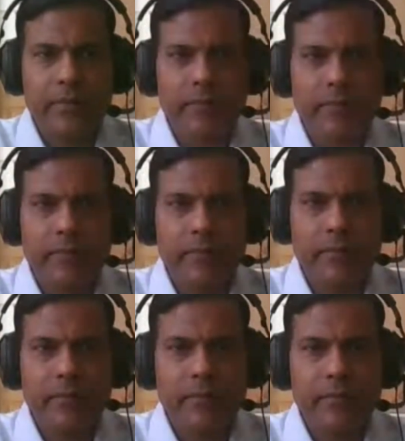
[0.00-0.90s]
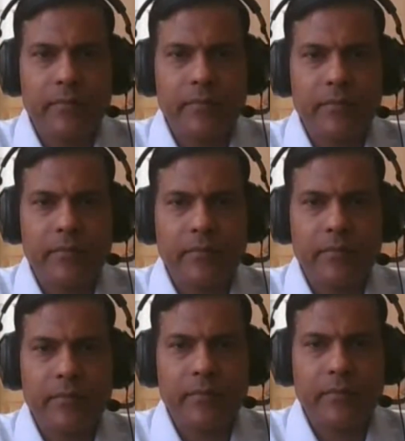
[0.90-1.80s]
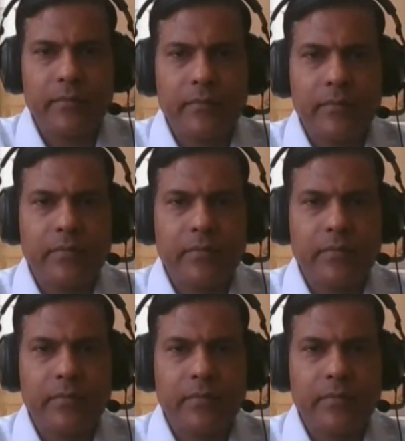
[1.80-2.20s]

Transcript: (no one is talking)